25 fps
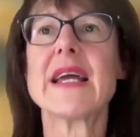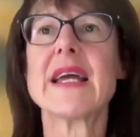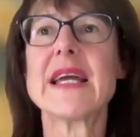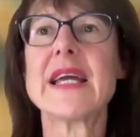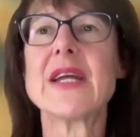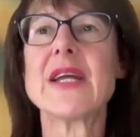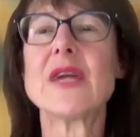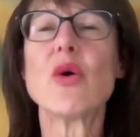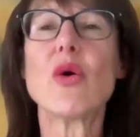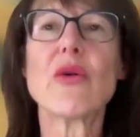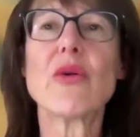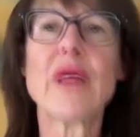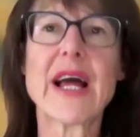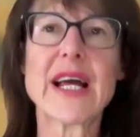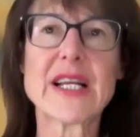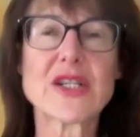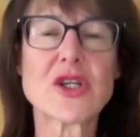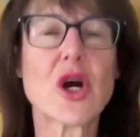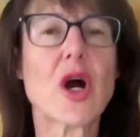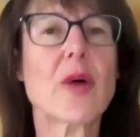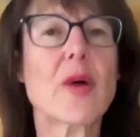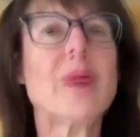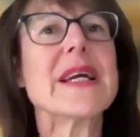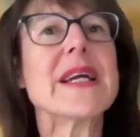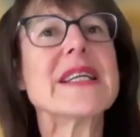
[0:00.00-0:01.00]
In all that
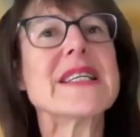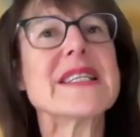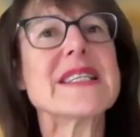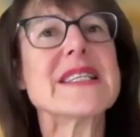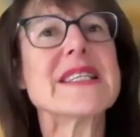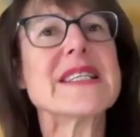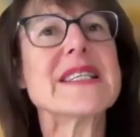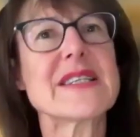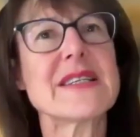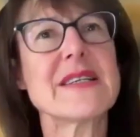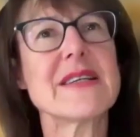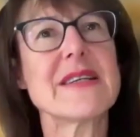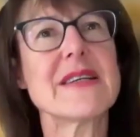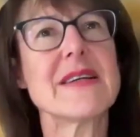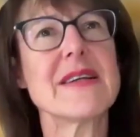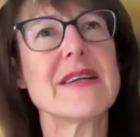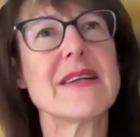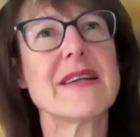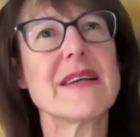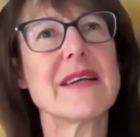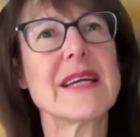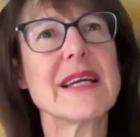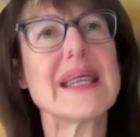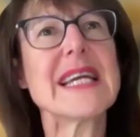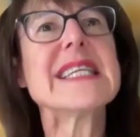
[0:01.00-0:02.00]
time, he
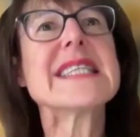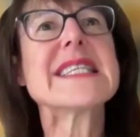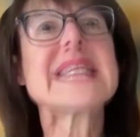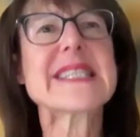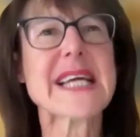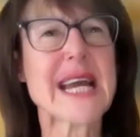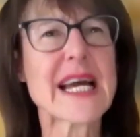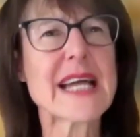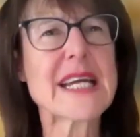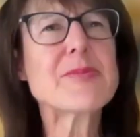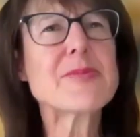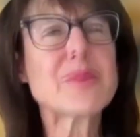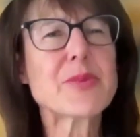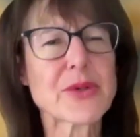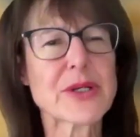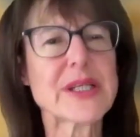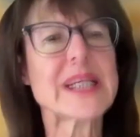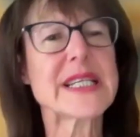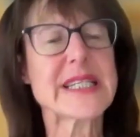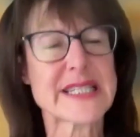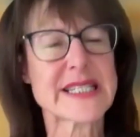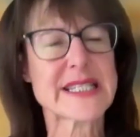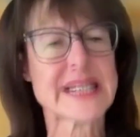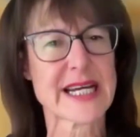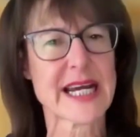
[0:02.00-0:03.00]
stayed
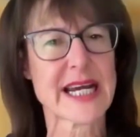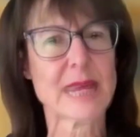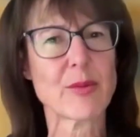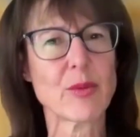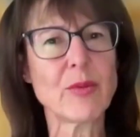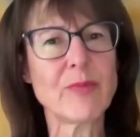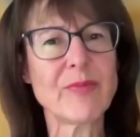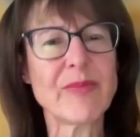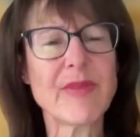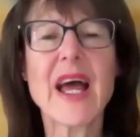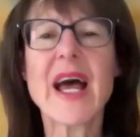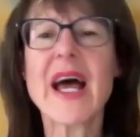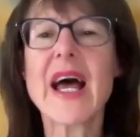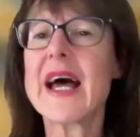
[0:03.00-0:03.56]
pretty stable.